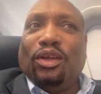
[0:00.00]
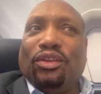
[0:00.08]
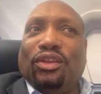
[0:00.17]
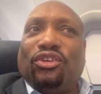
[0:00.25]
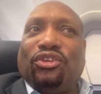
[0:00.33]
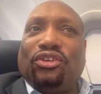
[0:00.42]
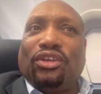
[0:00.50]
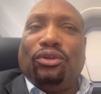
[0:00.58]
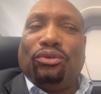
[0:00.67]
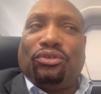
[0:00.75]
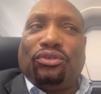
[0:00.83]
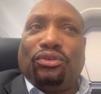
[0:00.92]
The
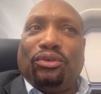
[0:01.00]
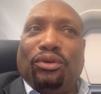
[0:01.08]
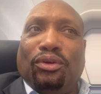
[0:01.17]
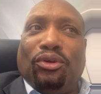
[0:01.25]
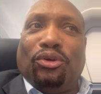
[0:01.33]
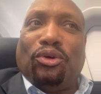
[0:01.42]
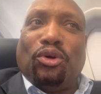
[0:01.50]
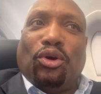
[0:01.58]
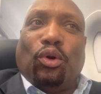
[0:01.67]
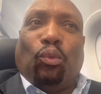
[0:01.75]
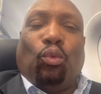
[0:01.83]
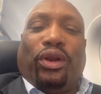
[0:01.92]
shills
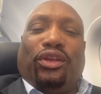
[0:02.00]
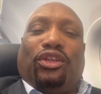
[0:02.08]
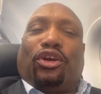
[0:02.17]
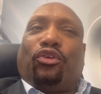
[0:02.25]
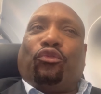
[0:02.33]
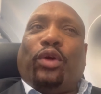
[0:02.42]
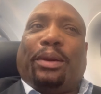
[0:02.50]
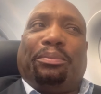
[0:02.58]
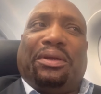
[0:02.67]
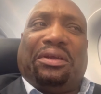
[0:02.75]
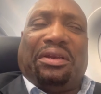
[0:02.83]
wanted to correct me.